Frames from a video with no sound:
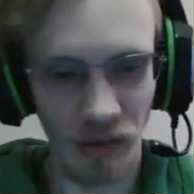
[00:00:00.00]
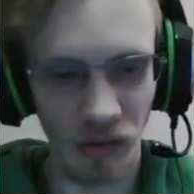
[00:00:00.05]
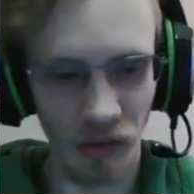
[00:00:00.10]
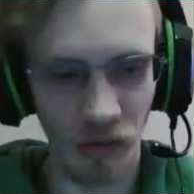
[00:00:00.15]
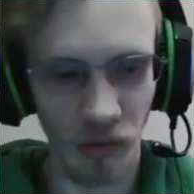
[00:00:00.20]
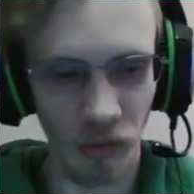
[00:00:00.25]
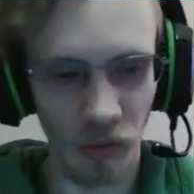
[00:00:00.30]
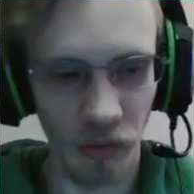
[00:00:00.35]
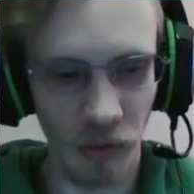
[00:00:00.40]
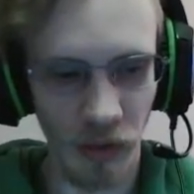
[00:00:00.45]

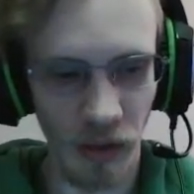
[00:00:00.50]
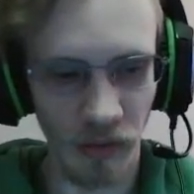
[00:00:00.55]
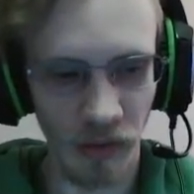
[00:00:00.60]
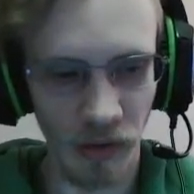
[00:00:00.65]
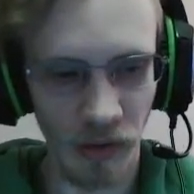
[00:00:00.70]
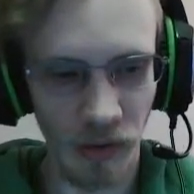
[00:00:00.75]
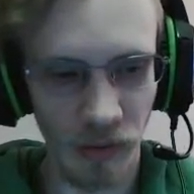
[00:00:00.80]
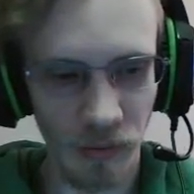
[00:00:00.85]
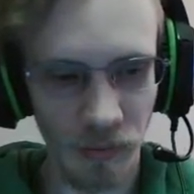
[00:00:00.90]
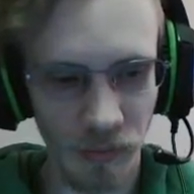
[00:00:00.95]
too
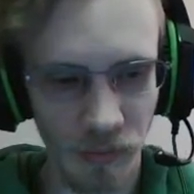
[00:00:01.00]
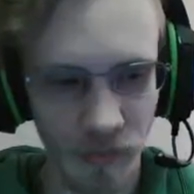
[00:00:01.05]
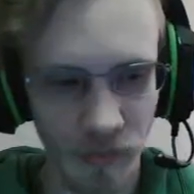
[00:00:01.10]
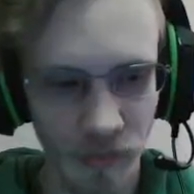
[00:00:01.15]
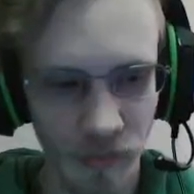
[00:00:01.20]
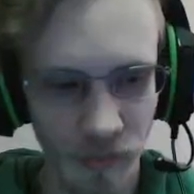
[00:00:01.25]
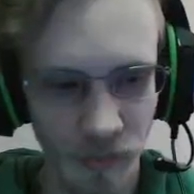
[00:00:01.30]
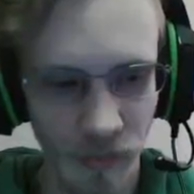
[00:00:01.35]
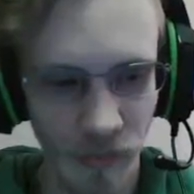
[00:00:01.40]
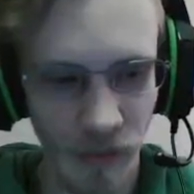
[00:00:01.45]
crazy
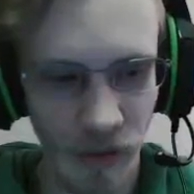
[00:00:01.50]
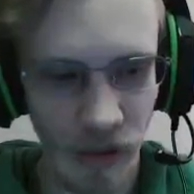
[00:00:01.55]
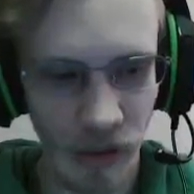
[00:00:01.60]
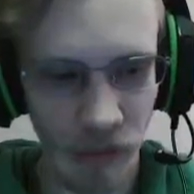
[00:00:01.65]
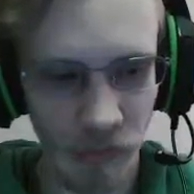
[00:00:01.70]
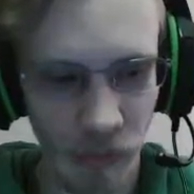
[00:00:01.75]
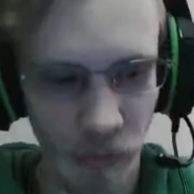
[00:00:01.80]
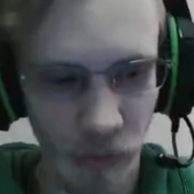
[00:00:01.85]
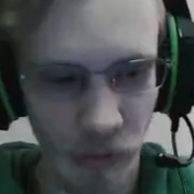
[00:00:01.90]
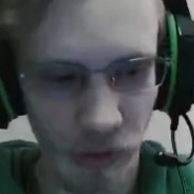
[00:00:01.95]

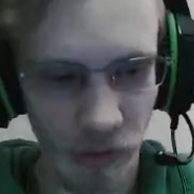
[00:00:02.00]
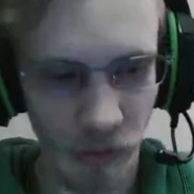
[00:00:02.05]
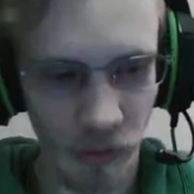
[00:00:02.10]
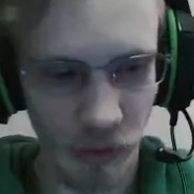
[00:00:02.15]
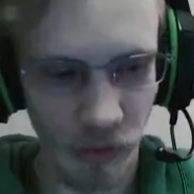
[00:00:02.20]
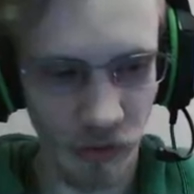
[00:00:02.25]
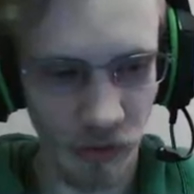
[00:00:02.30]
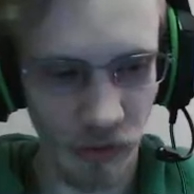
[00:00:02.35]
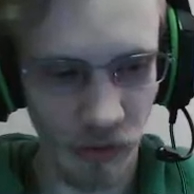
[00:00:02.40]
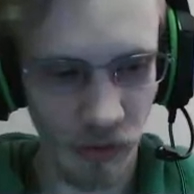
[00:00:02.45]
afterward,
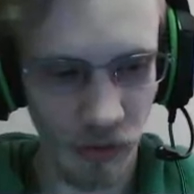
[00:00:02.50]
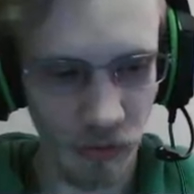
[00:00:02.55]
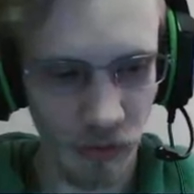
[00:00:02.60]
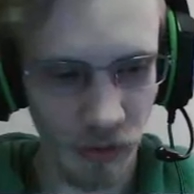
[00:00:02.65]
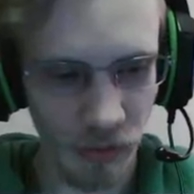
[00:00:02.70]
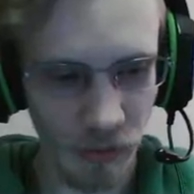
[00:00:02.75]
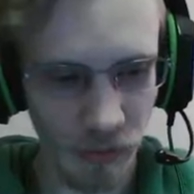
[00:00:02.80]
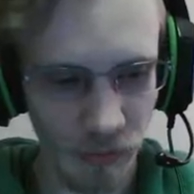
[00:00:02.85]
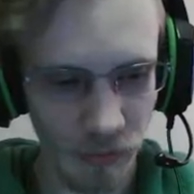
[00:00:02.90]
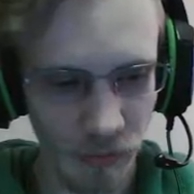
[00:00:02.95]
which is
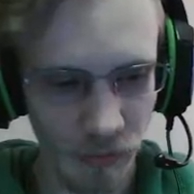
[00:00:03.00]
different.